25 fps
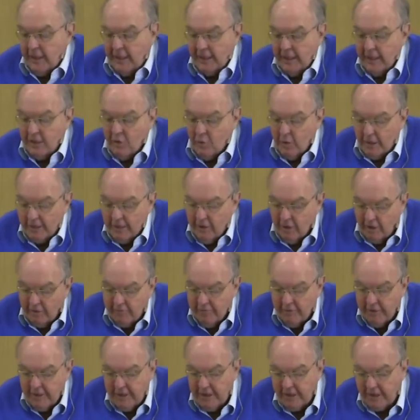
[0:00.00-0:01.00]
I quite
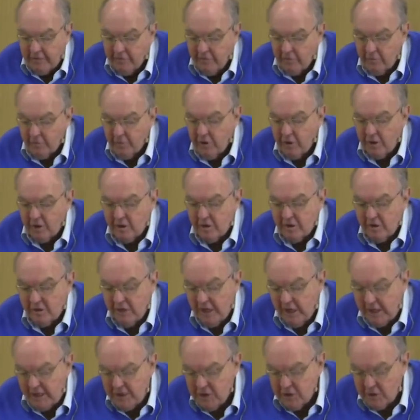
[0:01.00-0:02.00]
often get from
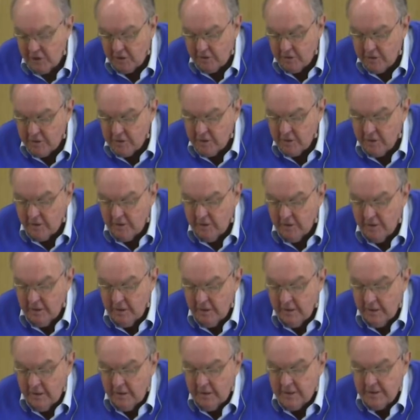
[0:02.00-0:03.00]
congregations,
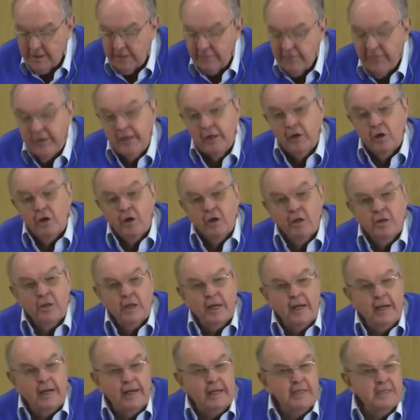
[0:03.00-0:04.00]
something along
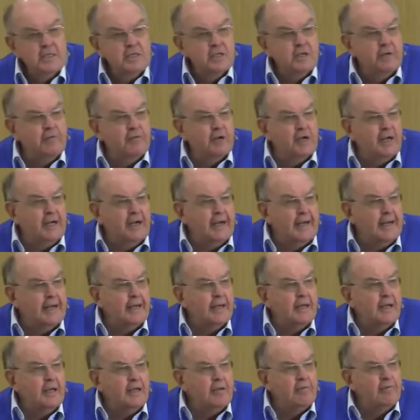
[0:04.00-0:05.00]
the lines of a
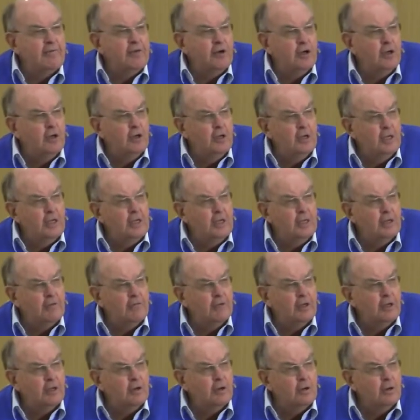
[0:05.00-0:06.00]
guideline for holy
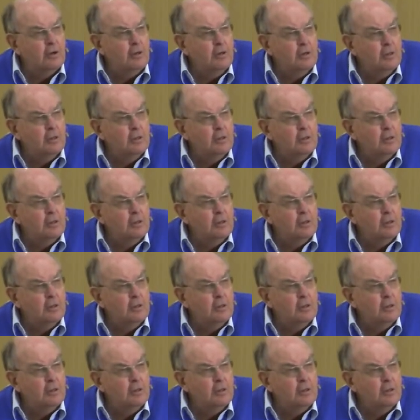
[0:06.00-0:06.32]
living,